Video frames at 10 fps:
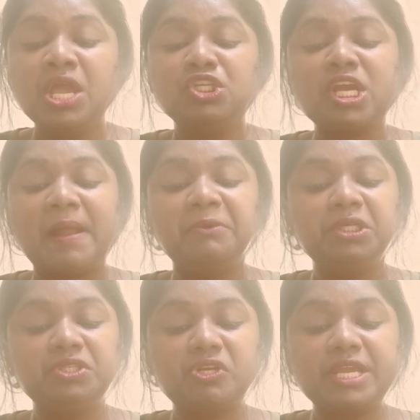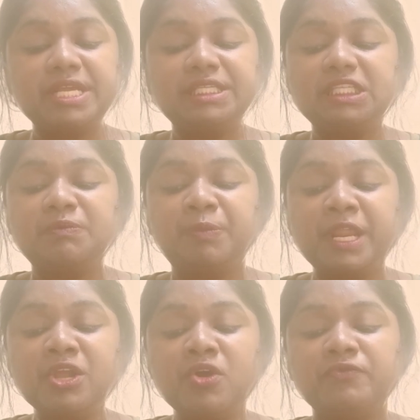Chapter 3 is a
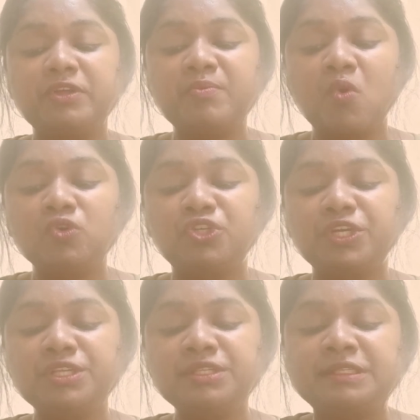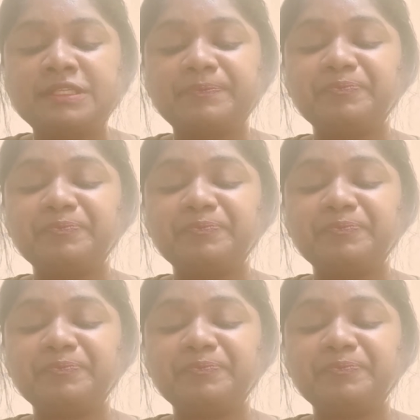spring of emotions